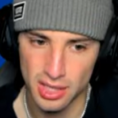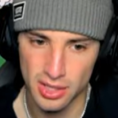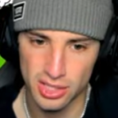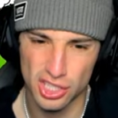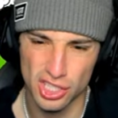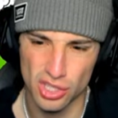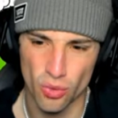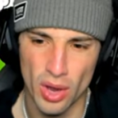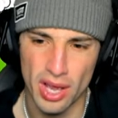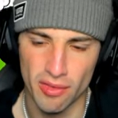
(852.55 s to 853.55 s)
And this is just a
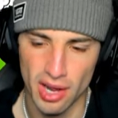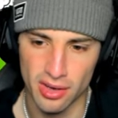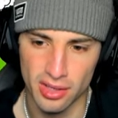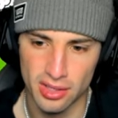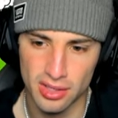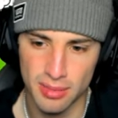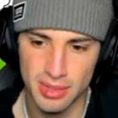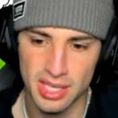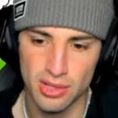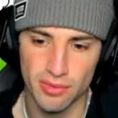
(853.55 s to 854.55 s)
way around it. I
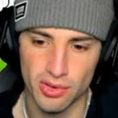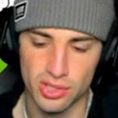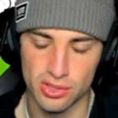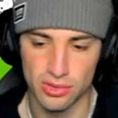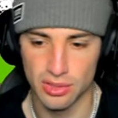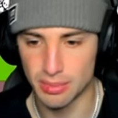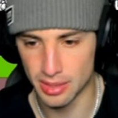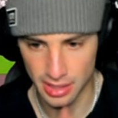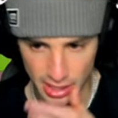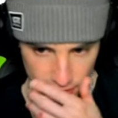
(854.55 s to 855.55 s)
mean, they do have Ursaluna,
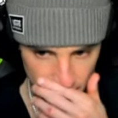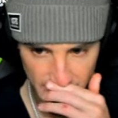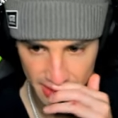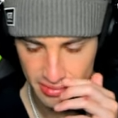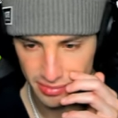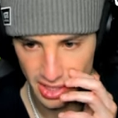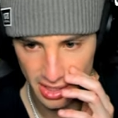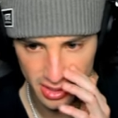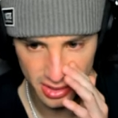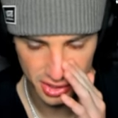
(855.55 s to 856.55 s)
but I don't think they even like
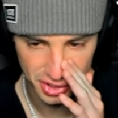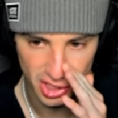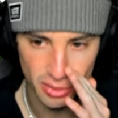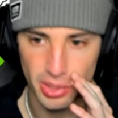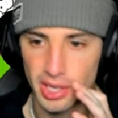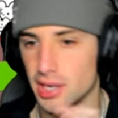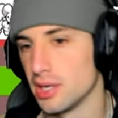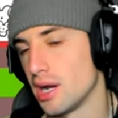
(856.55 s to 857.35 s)
consider bringing it.